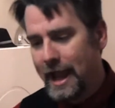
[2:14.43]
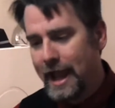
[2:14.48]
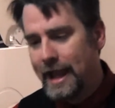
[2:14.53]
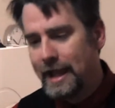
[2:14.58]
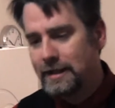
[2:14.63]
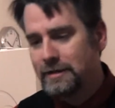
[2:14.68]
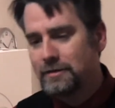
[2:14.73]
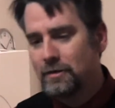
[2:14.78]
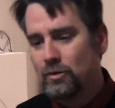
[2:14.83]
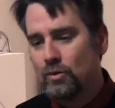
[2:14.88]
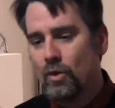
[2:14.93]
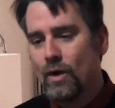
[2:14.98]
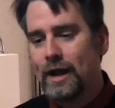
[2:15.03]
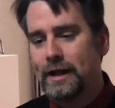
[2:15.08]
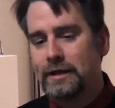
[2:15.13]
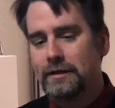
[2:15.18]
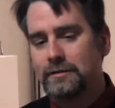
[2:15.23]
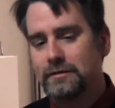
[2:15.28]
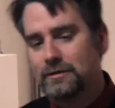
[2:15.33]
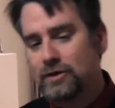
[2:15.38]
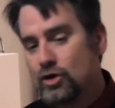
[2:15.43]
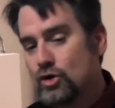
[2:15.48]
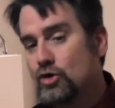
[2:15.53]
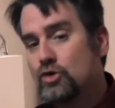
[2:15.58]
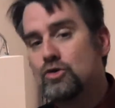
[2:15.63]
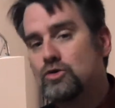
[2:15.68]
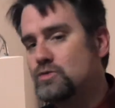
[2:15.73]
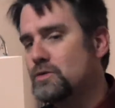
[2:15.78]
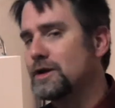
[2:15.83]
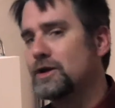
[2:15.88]
And what
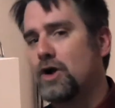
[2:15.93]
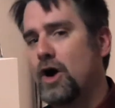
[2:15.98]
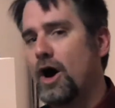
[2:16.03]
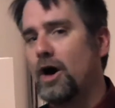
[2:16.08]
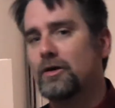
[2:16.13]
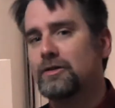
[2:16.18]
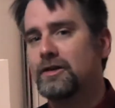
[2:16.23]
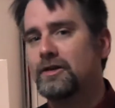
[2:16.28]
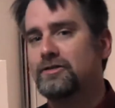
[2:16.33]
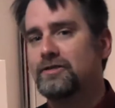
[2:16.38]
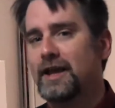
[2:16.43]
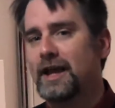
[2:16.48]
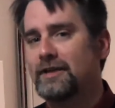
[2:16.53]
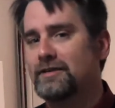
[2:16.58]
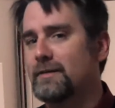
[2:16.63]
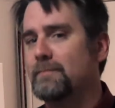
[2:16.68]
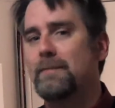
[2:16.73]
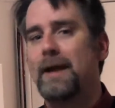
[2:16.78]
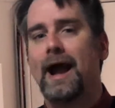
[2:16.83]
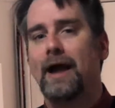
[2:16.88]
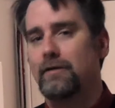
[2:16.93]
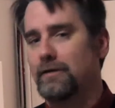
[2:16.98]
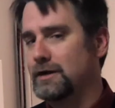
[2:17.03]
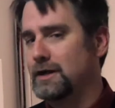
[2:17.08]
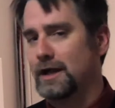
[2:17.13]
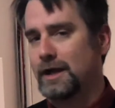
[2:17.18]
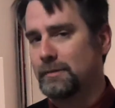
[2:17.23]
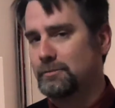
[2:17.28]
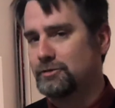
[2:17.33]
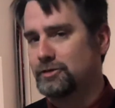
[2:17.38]
Kuhn would call this is a
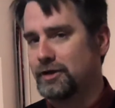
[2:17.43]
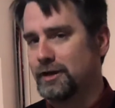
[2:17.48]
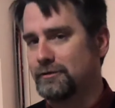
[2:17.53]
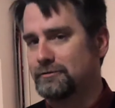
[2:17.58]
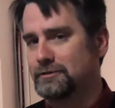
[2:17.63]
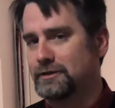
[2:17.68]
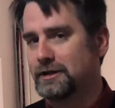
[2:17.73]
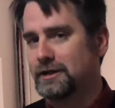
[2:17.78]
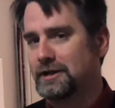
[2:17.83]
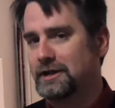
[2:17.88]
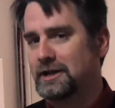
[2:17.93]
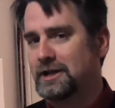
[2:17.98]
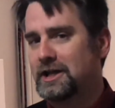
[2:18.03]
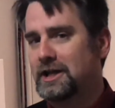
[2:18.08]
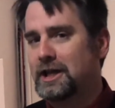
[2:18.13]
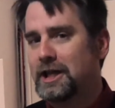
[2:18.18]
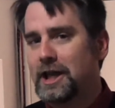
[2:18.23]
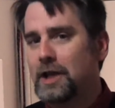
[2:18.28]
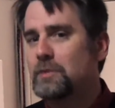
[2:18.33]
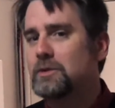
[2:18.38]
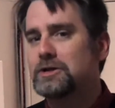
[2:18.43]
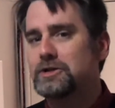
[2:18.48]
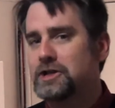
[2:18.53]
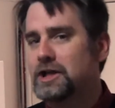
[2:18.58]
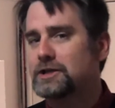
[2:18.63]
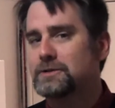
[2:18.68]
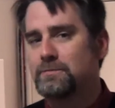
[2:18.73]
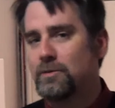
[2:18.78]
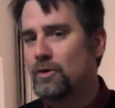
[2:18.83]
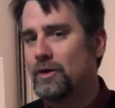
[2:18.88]
paradigm shift. He would
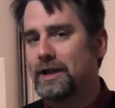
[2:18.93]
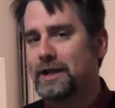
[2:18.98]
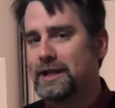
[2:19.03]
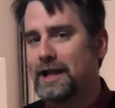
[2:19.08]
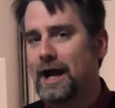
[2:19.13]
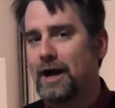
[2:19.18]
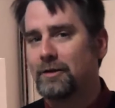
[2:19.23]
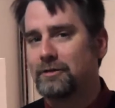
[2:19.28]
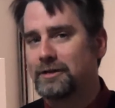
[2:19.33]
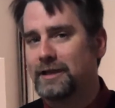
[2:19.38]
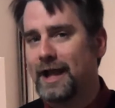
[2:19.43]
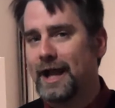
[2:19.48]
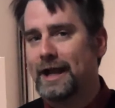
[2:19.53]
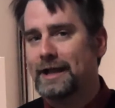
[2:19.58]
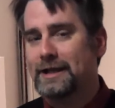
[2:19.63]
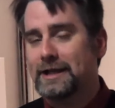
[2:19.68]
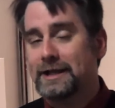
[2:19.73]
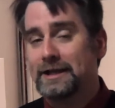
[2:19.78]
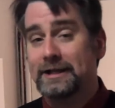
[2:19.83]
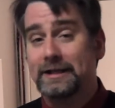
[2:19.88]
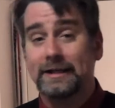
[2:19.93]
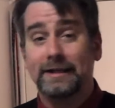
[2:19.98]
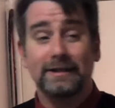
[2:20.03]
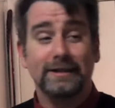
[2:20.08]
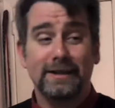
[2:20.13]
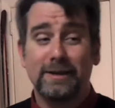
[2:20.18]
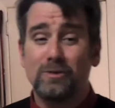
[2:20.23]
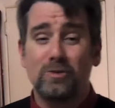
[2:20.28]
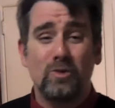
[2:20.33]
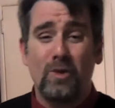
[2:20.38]
just point out that
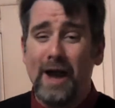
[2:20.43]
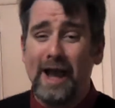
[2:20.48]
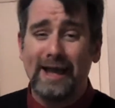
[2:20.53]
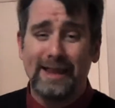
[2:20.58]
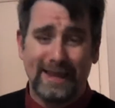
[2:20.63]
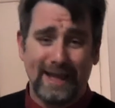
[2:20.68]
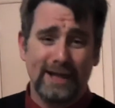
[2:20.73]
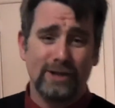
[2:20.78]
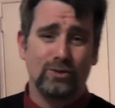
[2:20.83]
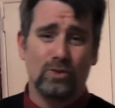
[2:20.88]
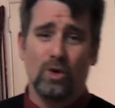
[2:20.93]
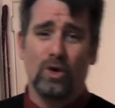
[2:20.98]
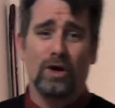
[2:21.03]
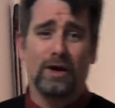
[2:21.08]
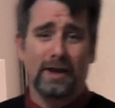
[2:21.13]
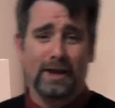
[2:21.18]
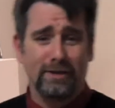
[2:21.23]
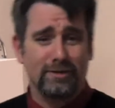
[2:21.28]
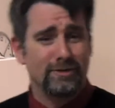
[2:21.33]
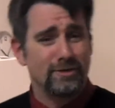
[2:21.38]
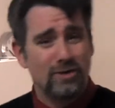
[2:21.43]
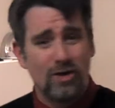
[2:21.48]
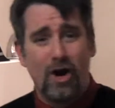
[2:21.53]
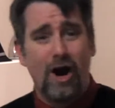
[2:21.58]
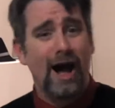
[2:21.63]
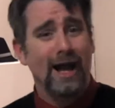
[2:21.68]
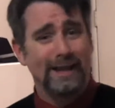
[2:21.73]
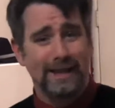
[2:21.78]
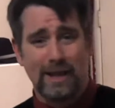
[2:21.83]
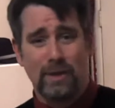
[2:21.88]
the way things work is
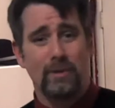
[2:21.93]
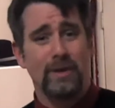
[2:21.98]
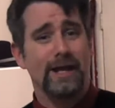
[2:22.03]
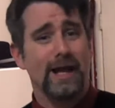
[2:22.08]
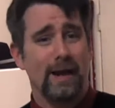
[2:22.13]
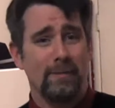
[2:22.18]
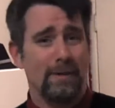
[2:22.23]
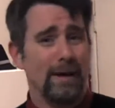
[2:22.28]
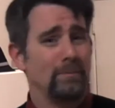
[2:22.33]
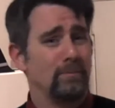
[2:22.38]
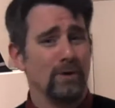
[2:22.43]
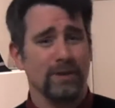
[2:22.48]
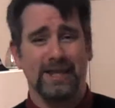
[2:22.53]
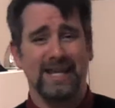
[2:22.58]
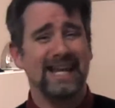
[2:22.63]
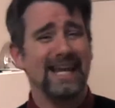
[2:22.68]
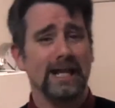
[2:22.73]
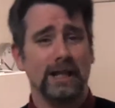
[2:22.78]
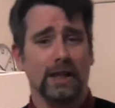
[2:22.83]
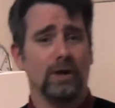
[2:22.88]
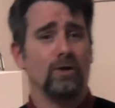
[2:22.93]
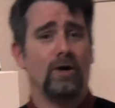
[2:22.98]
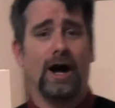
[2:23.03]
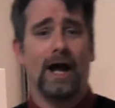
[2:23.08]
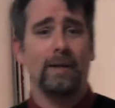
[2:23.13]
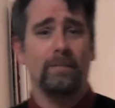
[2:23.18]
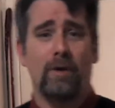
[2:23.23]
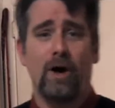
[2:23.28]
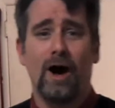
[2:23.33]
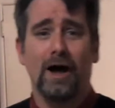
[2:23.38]
not that we come up with neat little
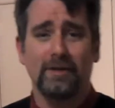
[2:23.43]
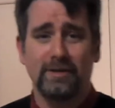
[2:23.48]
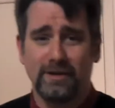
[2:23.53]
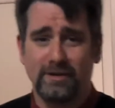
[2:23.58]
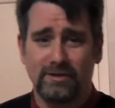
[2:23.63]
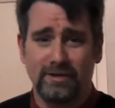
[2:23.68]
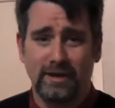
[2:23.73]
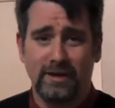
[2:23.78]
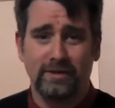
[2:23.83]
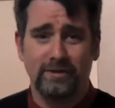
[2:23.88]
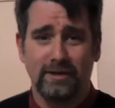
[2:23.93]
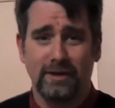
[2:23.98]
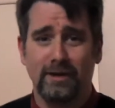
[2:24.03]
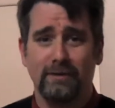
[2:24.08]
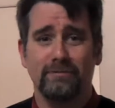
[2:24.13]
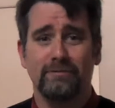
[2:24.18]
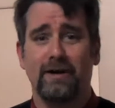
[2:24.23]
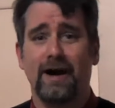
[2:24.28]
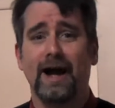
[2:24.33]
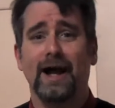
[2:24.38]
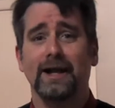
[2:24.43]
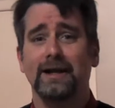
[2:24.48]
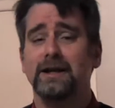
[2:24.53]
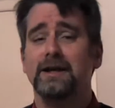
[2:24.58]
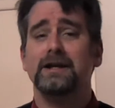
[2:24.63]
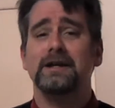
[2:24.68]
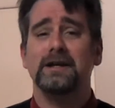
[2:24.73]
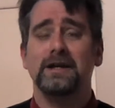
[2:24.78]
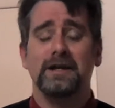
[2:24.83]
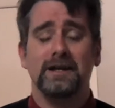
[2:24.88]
hypotheses and then find
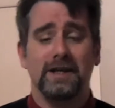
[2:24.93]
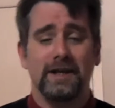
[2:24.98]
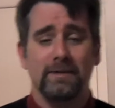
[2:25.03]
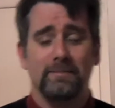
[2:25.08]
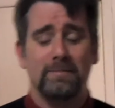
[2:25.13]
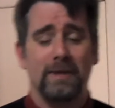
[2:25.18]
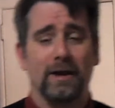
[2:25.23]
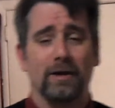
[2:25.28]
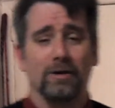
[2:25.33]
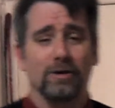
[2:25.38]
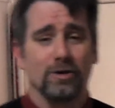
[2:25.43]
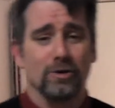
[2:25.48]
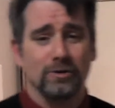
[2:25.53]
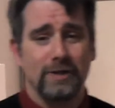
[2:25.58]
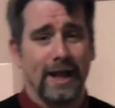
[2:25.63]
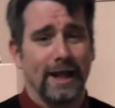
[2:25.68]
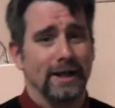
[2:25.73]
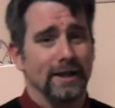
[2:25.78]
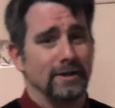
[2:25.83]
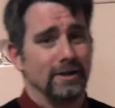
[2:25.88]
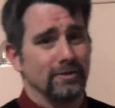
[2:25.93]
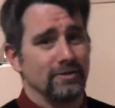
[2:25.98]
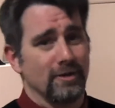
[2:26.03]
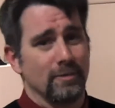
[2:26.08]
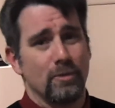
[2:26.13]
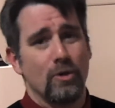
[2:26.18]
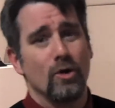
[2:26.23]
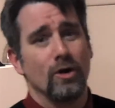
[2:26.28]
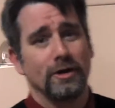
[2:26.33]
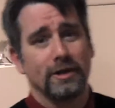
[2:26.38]
empirical data to
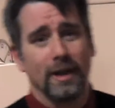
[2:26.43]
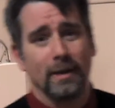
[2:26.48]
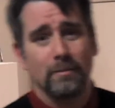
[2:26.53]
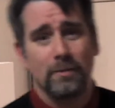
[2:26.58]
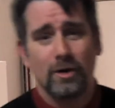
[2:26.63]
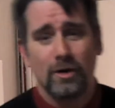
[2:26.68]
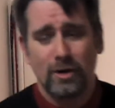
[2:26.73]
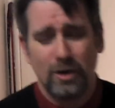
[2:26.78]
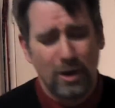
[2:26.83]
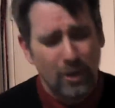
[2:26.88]
support them.